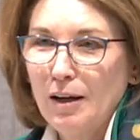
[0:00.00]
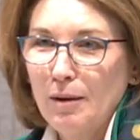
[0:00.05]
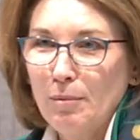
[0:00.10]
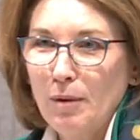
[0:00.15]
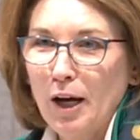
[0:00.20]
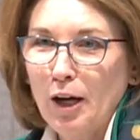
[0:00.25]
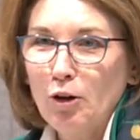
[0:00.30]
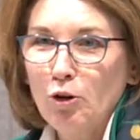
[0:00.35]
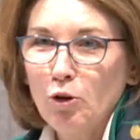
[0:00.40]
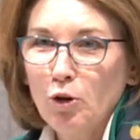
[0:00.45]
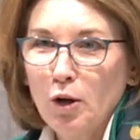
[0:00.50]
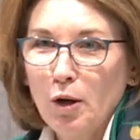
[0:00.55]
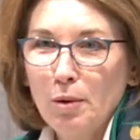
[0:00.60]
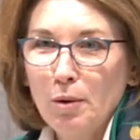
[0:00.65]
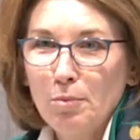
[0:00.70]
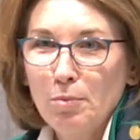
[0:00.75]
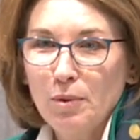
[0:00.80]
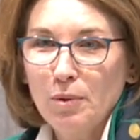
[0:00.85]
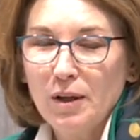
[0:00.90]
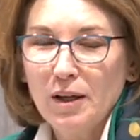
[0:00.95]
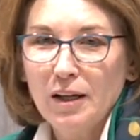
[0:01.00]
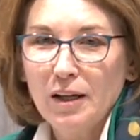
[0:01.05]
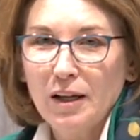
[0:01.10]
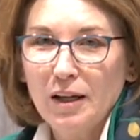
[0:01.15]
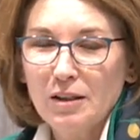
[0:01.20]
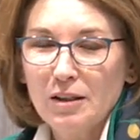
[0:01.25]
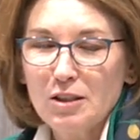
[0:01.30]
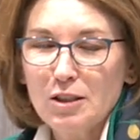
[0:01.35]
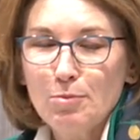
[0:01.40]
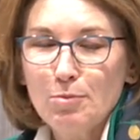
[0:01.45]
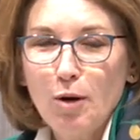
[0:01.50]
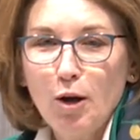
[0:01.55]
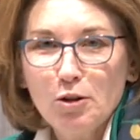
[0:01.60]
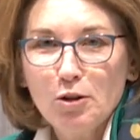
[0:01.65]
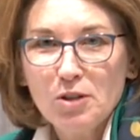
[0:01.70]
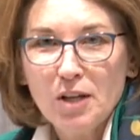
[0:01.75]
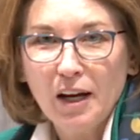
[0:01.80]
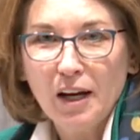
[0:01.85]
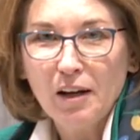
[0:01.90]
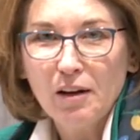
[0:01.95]
I grew up in a small
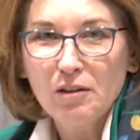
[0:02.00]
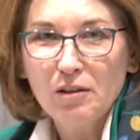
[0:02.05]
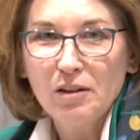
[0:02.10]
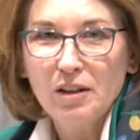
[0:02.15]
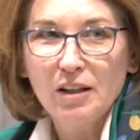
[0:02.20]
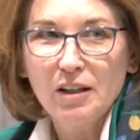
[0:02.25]
town